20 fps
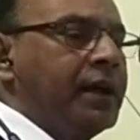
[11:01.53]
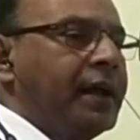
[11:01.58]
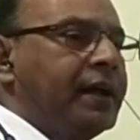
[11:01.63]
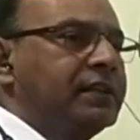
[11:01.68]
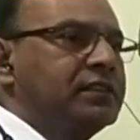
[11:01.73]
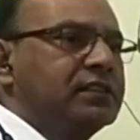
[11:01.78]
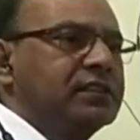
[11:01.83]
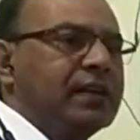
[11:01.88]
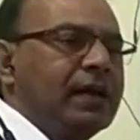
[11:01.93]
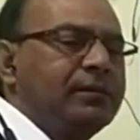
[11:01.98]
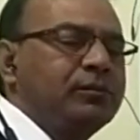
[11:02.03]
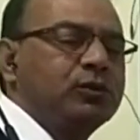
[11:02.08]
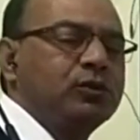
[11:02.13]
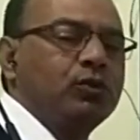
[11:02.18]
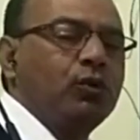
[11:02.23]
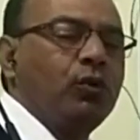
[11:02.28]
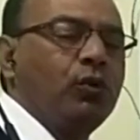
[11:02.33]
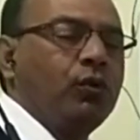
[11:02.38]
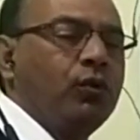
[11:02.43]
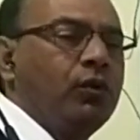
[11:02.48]

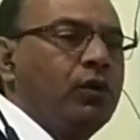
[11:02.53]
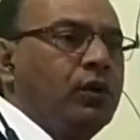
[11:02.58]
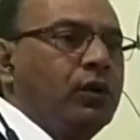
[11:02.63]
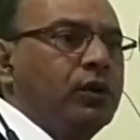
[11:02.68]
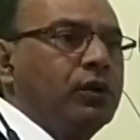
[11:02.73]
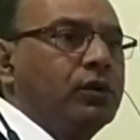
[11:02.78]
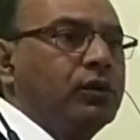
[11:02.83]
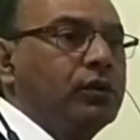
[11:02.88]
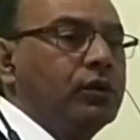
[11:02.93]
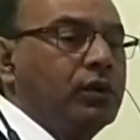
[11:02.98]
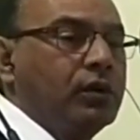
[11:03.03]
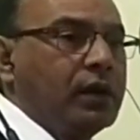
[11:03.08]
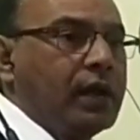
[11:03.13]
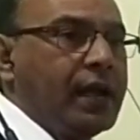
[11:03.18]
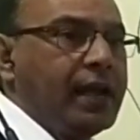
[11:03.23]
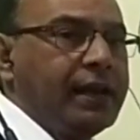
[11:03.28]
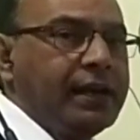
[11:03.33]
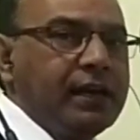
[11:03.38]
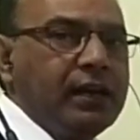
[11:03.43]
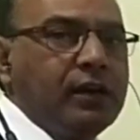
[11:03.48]
enzymes show
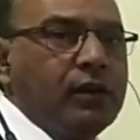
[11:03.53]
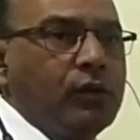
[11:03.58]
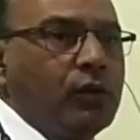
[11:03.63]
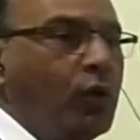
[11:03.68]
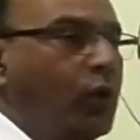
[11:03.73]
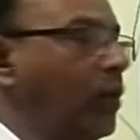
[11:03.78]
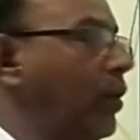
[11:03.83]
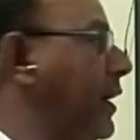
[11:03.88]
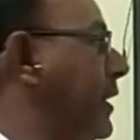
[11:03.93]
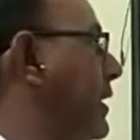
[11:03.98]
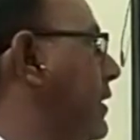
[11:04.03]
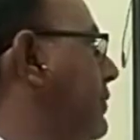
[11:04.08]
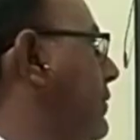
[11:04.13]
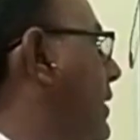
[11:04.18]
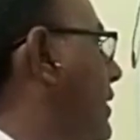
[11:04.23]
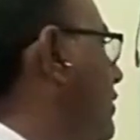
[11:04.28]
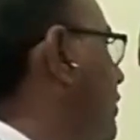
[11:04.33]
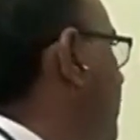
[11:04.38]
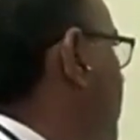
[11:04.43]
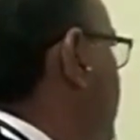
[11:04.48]
no
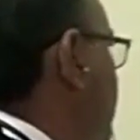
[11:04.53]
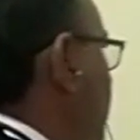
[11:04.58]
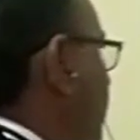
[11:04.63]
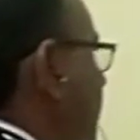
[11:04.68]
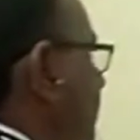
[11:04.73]
function,